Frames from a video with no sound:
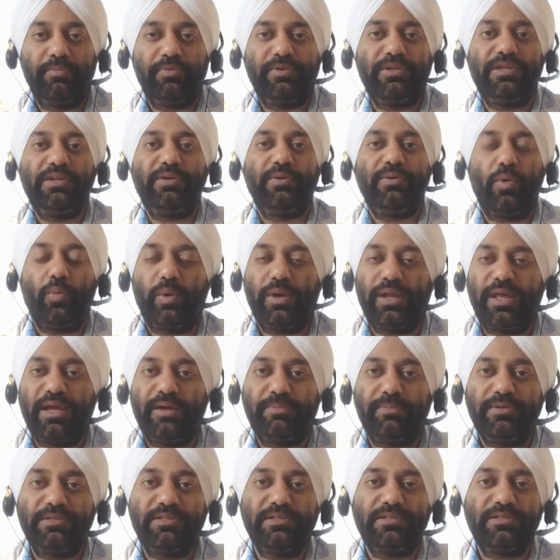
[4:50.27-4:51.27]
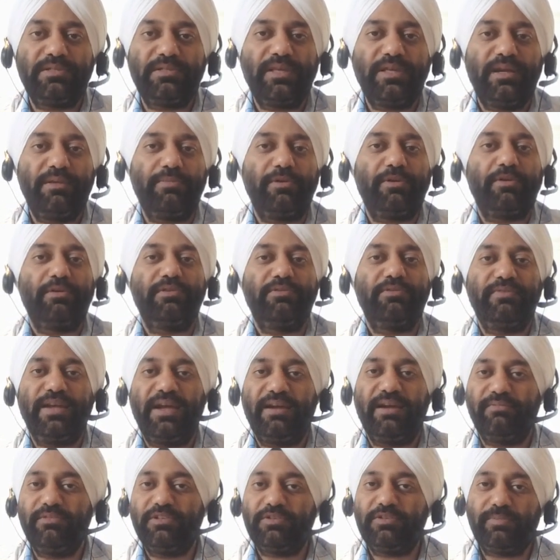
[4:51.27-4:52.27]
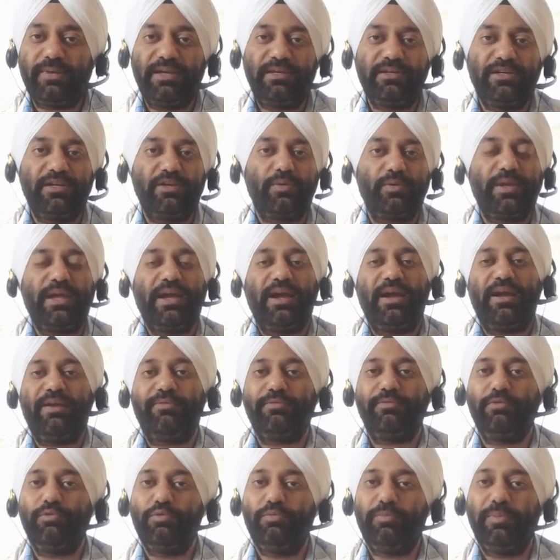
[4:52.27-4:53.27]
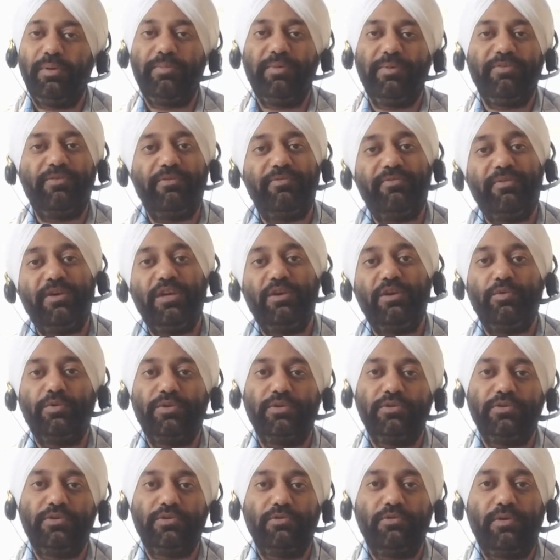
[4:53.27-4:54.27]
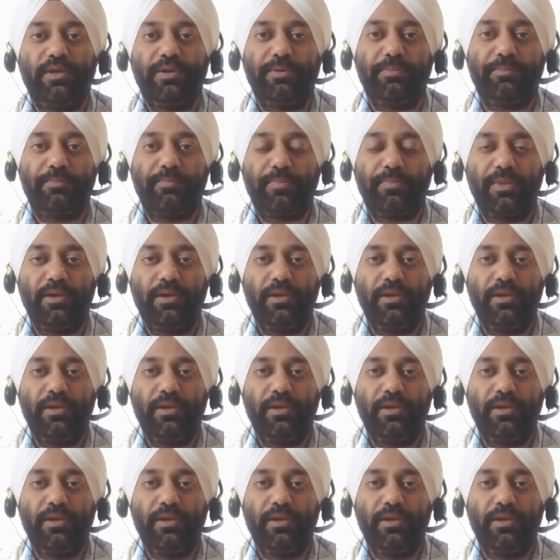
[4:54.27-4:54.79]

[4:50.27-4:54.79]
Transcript: See, what happens is that because we have this mindset, okay, I have to do maybe 50 questions today.